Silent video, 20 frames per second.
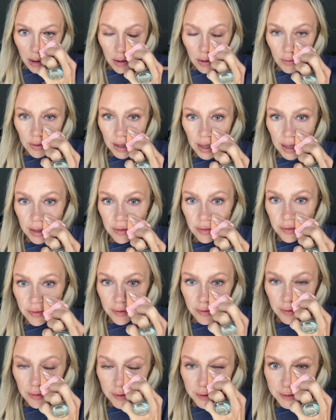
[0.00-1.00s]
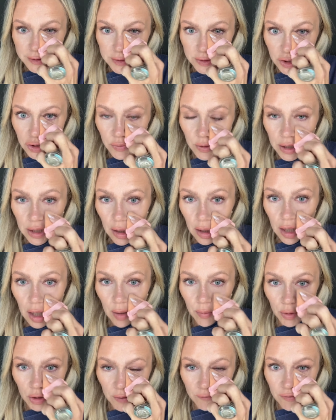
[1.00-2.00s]
Okay, this is doing a
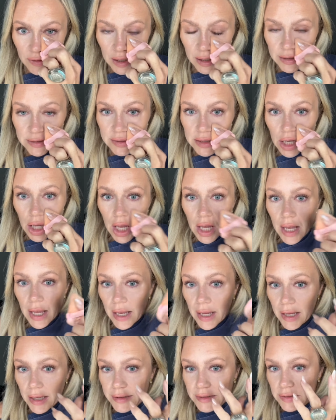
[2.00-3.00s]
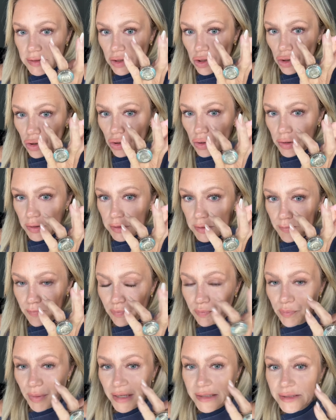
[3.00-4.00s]
couple of things. It's
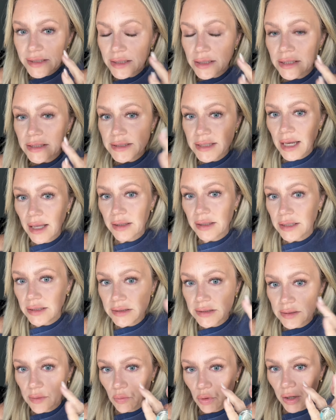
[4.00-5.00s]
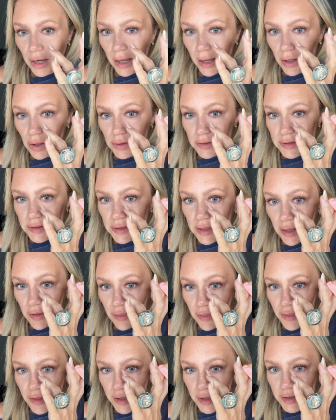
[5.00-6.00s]
basically telling someone else
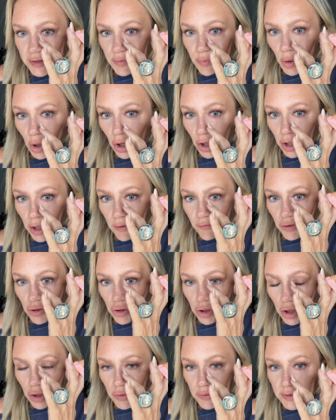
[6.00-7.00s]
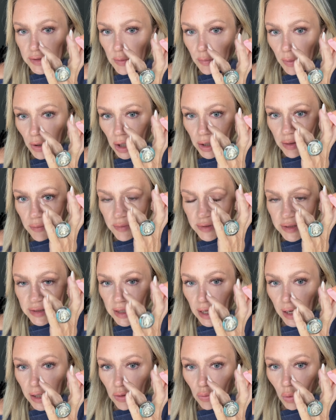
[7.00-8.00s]
that this part of your nose, the bottom
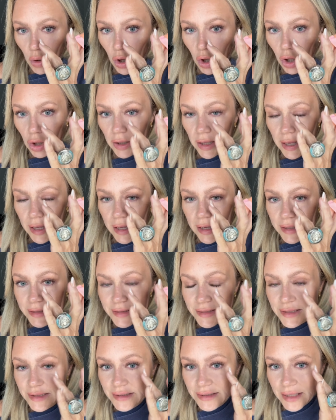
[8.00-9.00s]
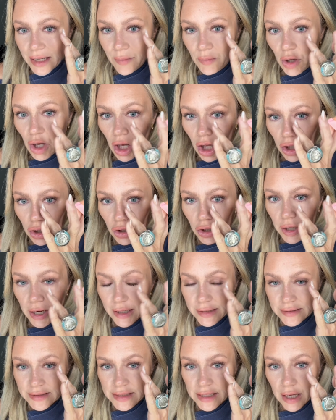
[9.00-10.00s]
side wall, it's the same color
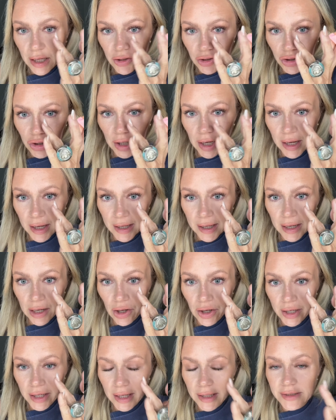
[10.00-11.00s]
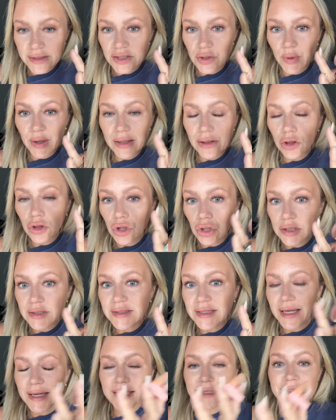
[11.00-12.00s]
as the under eye area, so it
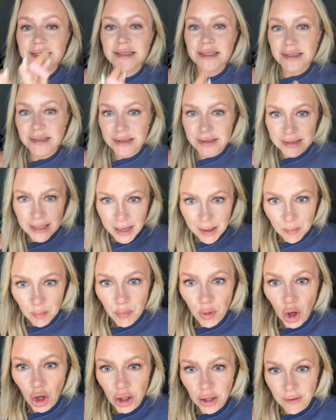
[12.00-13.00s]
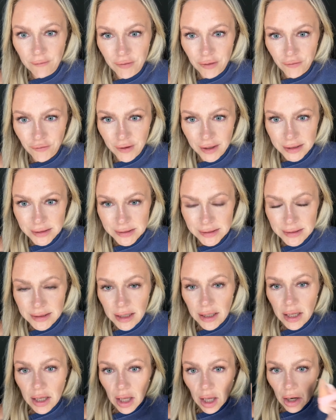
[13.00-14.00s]
looks like it's the same part of the face.
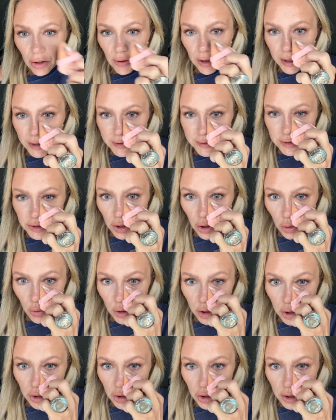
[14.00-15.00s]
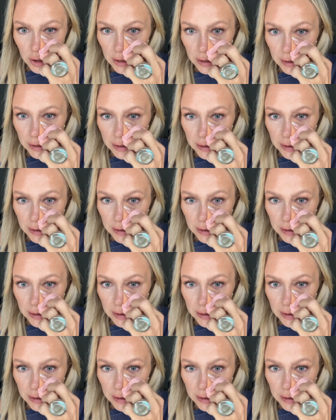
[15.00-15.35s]
All right, so you're gonna